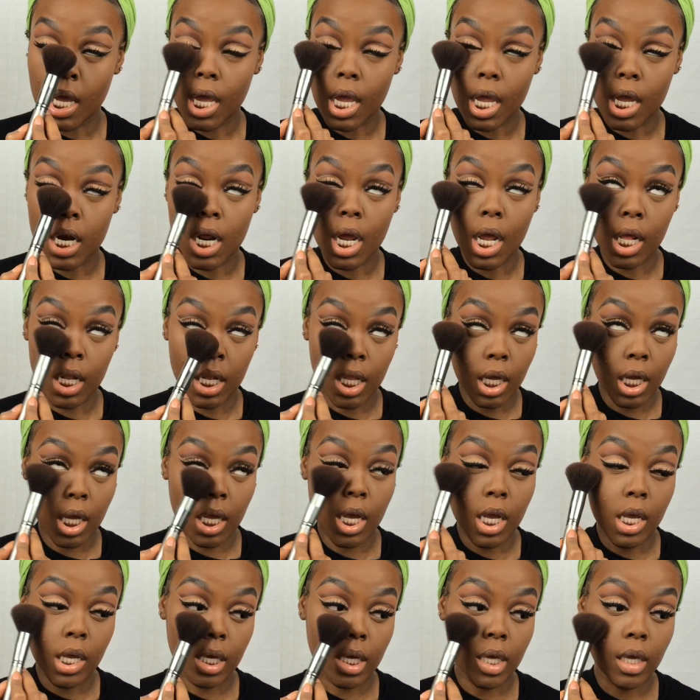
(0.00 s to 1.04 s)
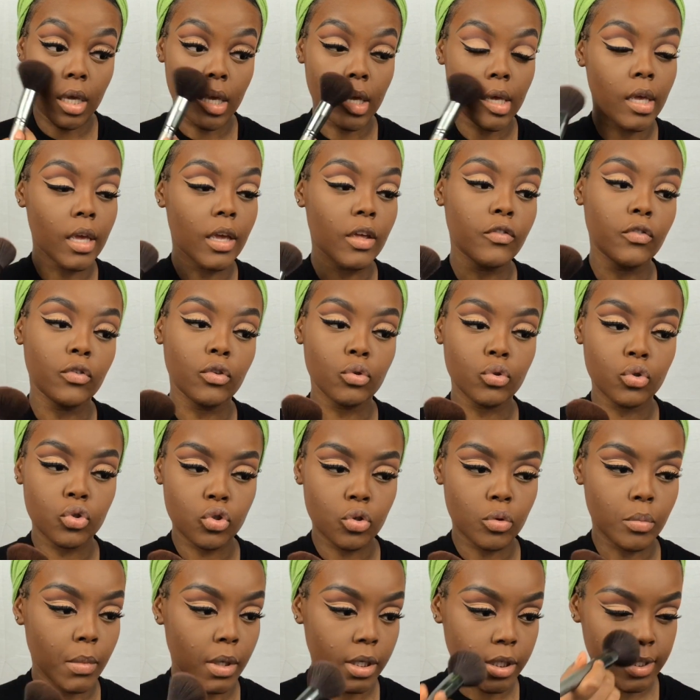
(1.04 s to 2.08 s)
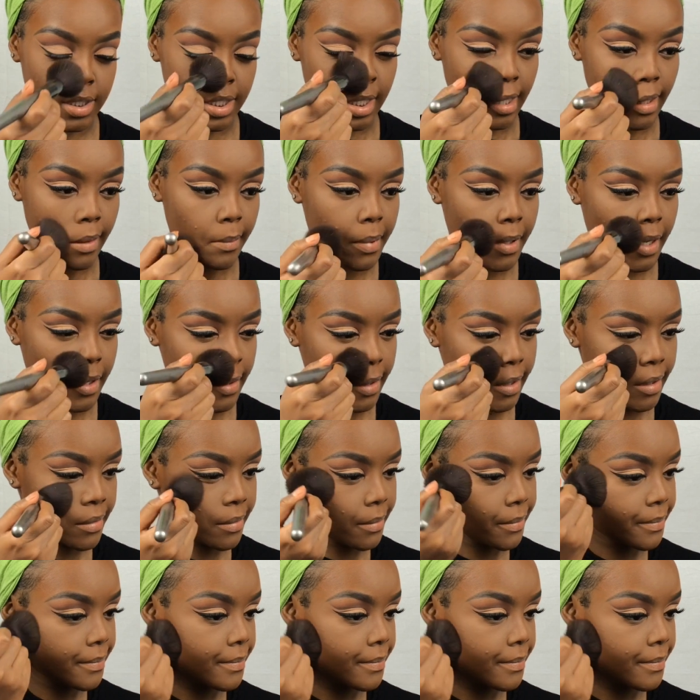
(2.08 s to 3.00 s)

and hella cakey if you use too much setting powder.